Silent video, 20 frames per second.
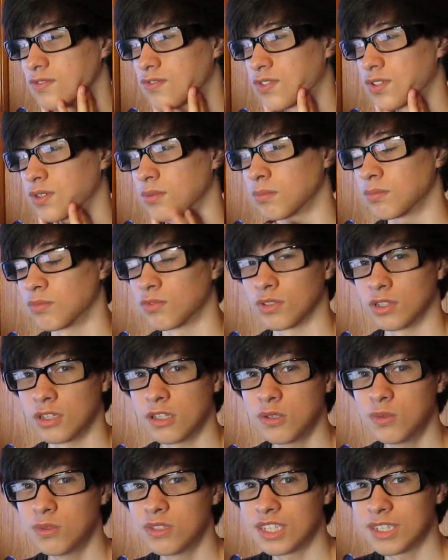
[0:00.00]
from
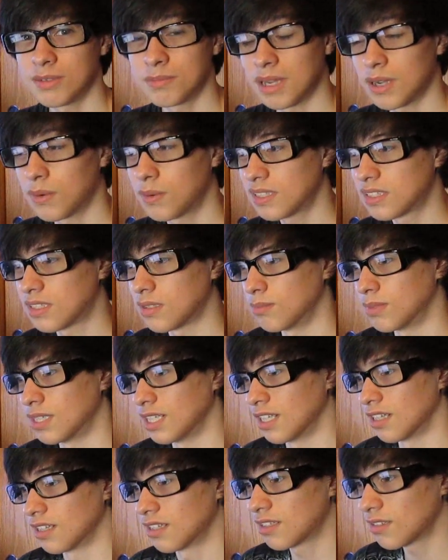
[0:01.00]
losing my wisdom
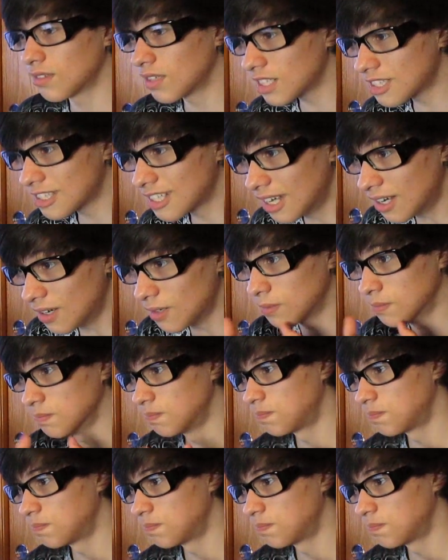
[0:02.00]
teeth. So let's go!